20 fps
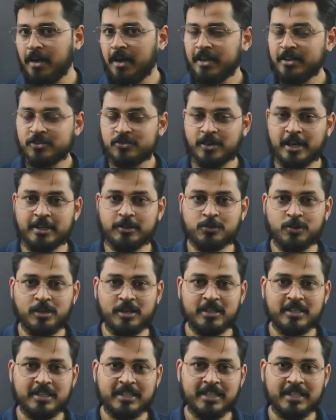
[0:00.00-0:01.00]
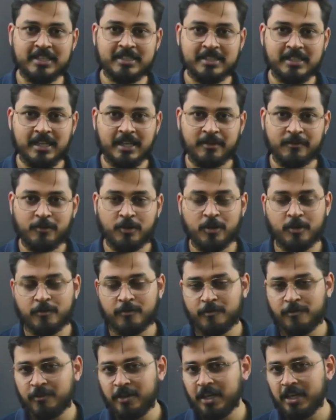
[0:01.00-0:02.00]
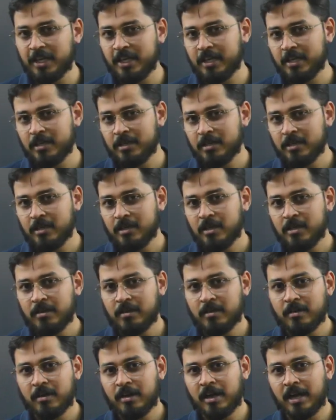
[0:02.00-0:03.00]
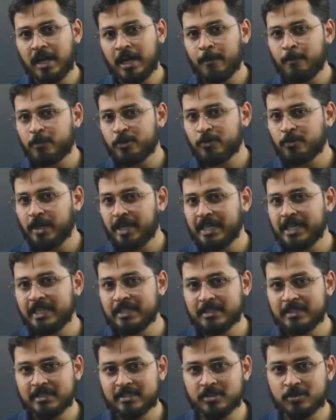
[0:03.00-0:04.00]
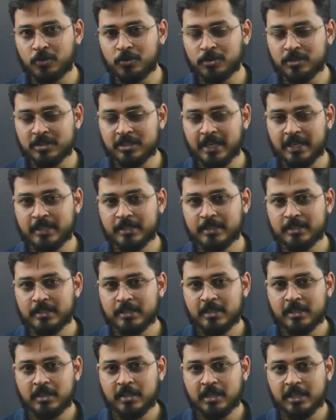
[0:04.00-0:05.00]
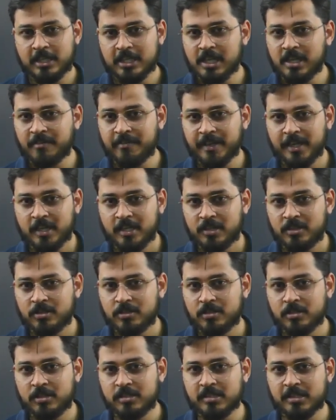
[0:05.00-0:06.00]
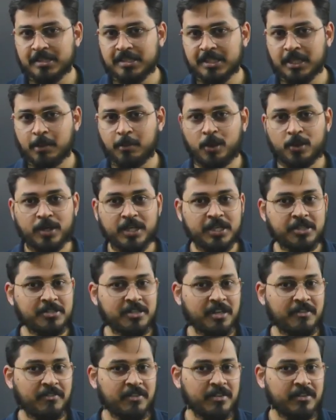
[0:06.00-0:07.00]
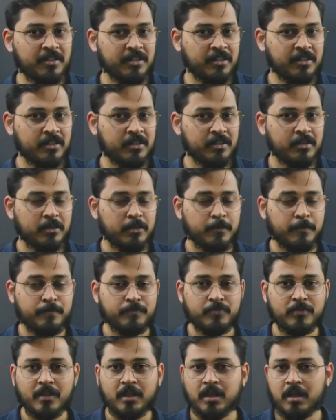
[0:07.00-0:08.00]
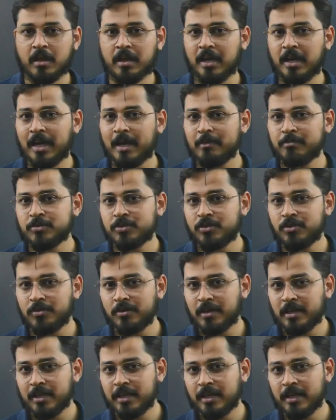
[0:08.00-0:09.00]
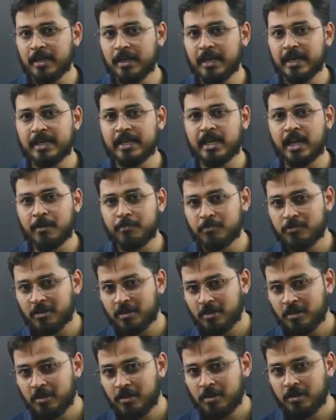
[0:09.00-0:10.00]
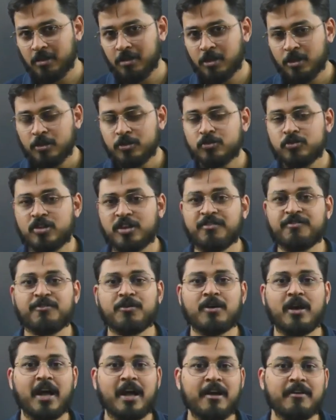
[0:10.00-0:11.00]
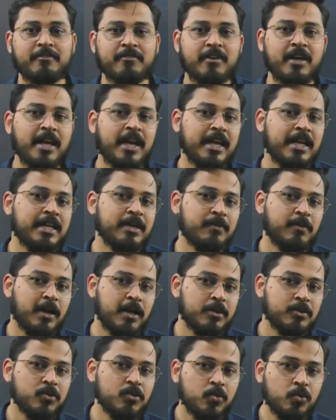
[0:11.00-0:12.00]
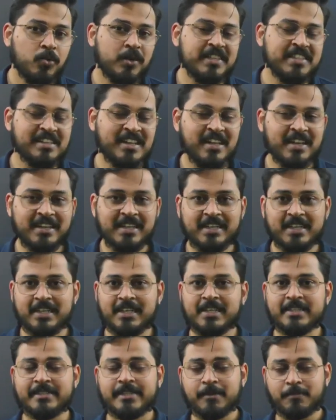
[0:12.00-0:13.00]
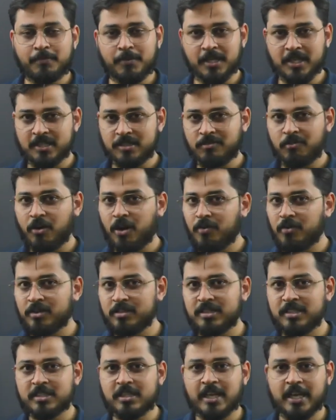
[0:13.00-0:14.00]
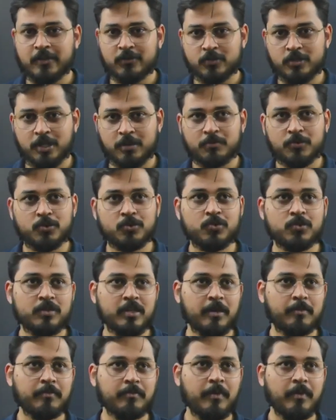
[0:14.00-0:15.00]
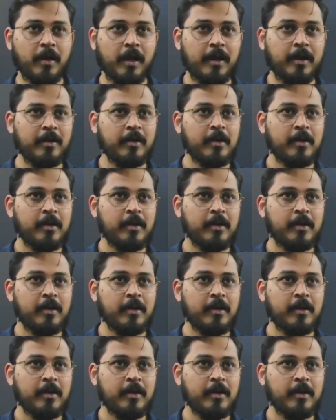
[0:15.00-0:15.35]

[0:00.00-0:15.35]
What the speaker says: trying to learn DSA for free, I am providing this course, and here we are discussing about each and everything absolutely in depth. So if you have anyone who is learning DSA, please forward this live stream to them, and